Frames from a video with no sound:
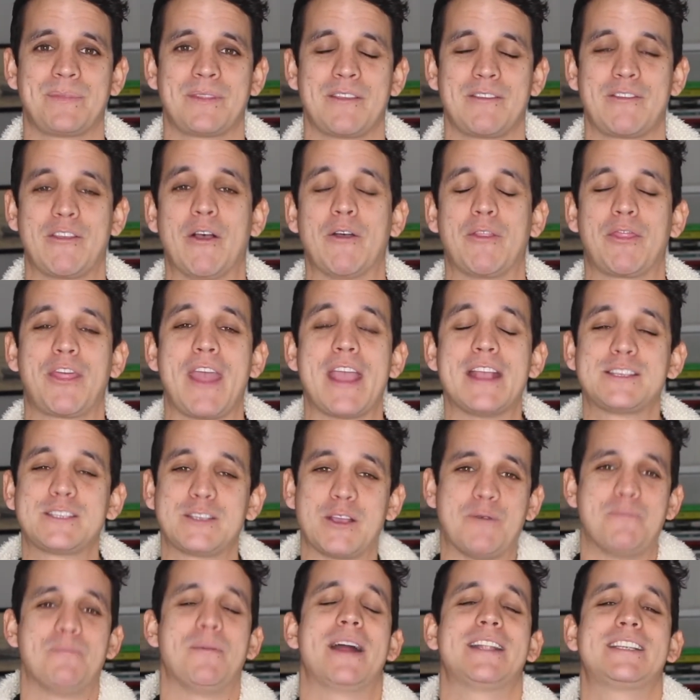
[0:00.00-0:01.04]
So thanks
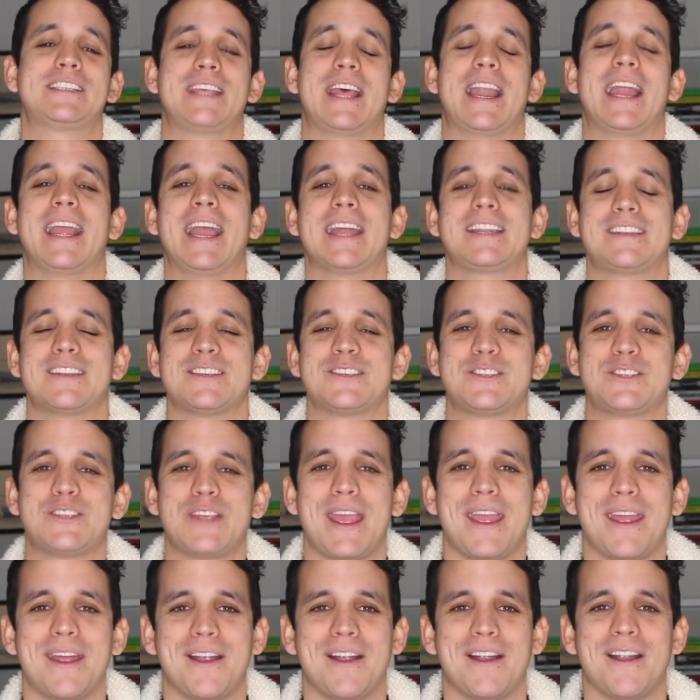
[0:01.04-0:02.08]
so much that I got to
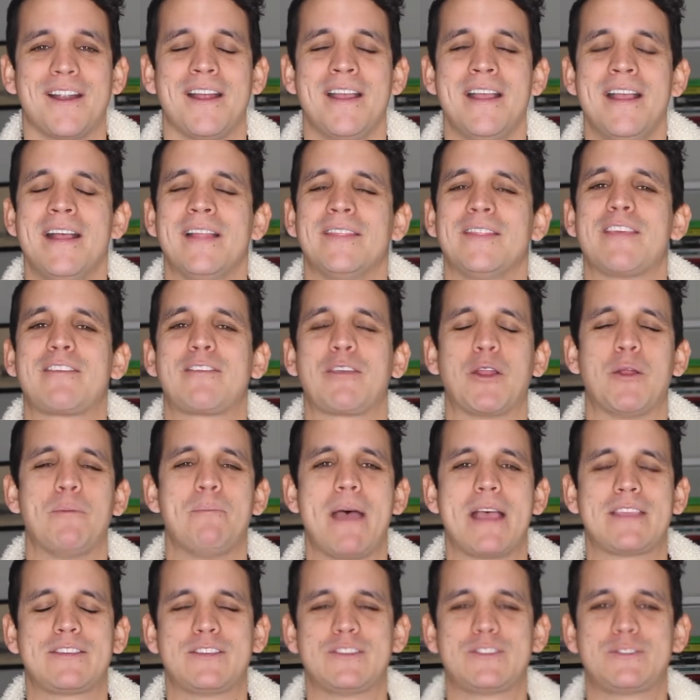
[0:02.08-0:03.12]
share this little
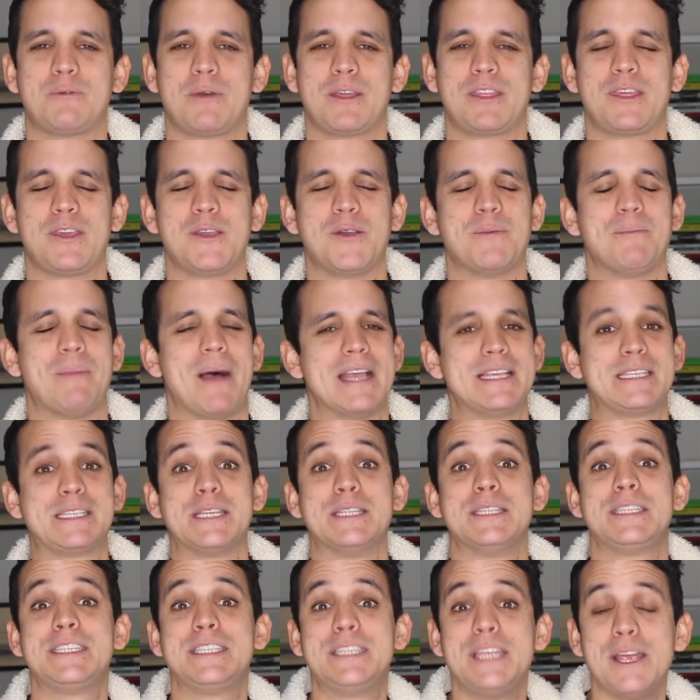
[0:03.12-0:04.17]
message with you. My
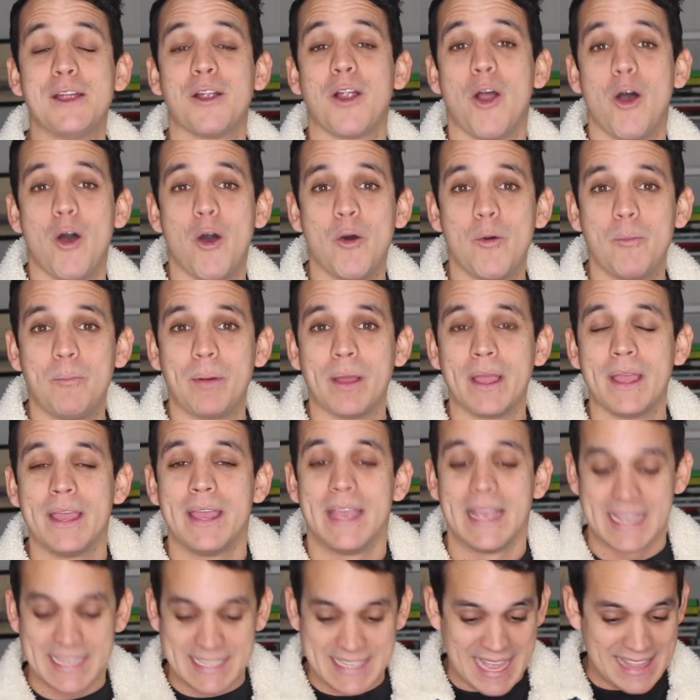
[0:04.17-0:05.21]
sincere hope
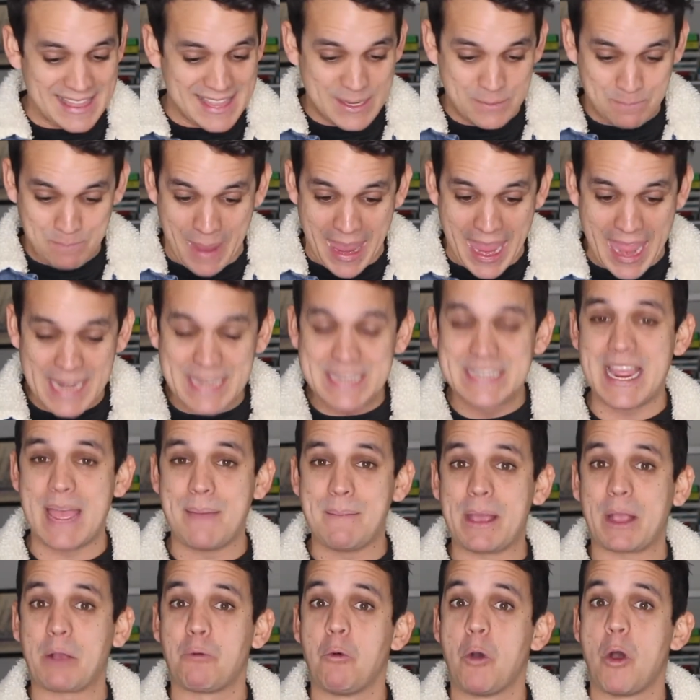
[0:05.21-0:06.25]
is that this
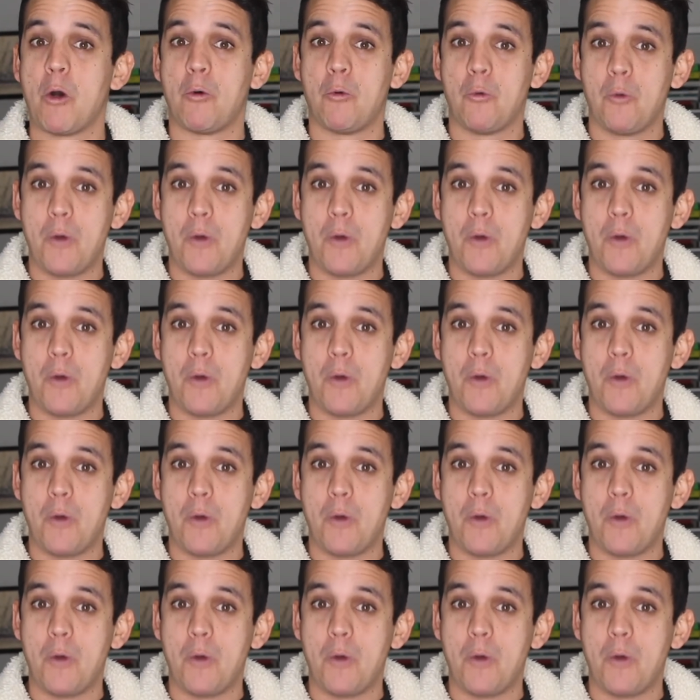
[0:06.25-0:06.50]
pandemic will